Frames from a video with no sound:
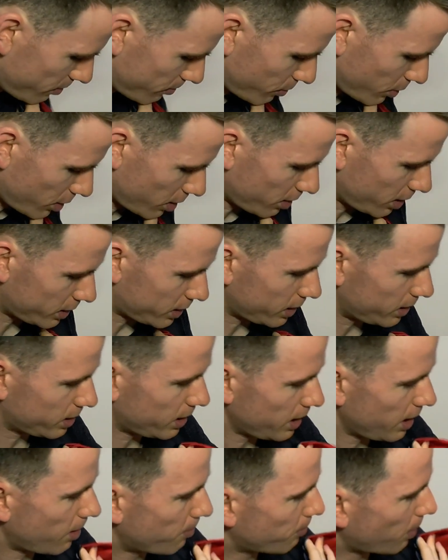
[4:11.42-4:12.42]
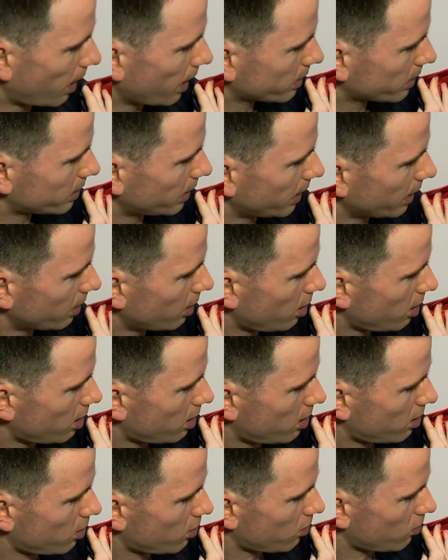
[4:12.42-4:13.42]
But this is the unboxing.
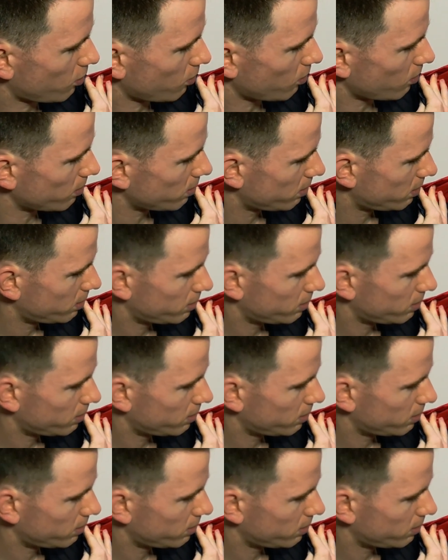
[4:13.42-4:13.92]
Oh,